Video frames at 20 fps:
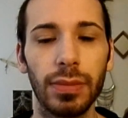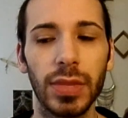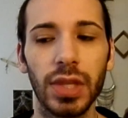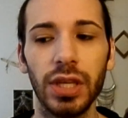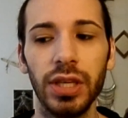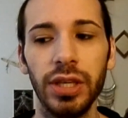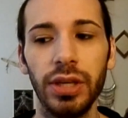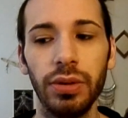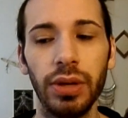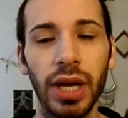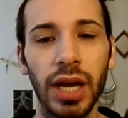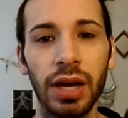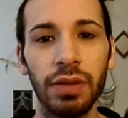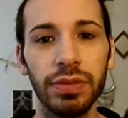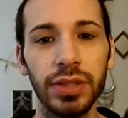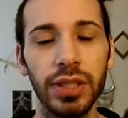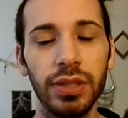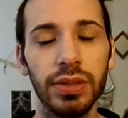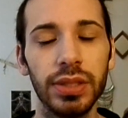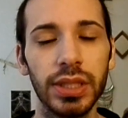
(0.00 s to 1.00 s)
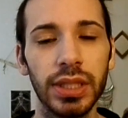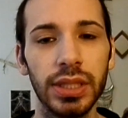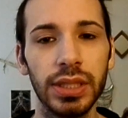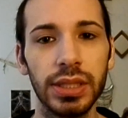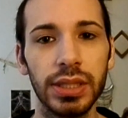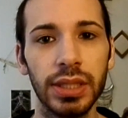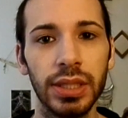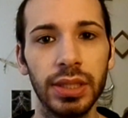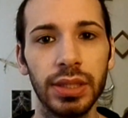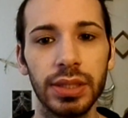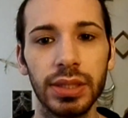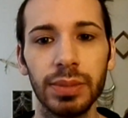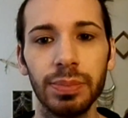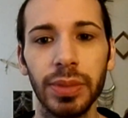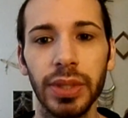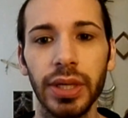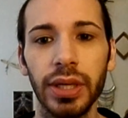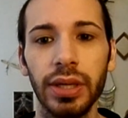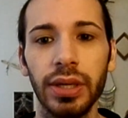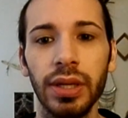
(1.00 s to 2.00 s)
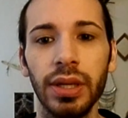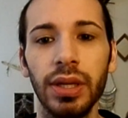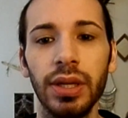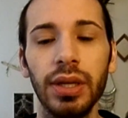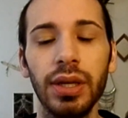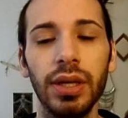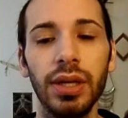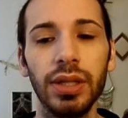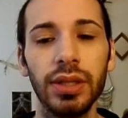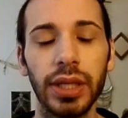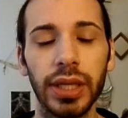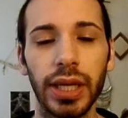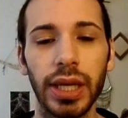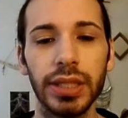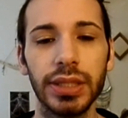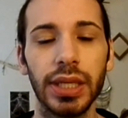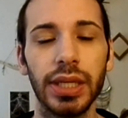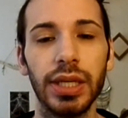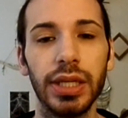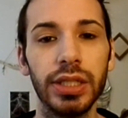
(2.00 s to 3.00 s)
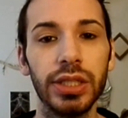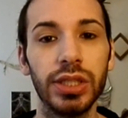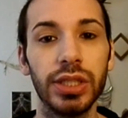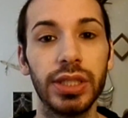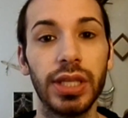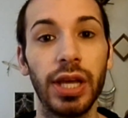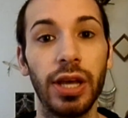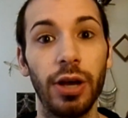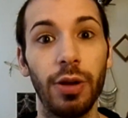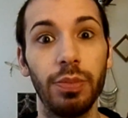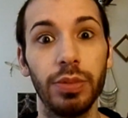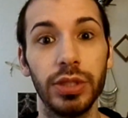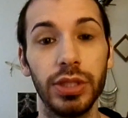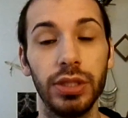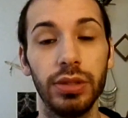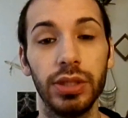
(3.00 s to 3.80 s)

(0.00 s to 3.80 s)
You don't have to use incense, but like I said, it just helps you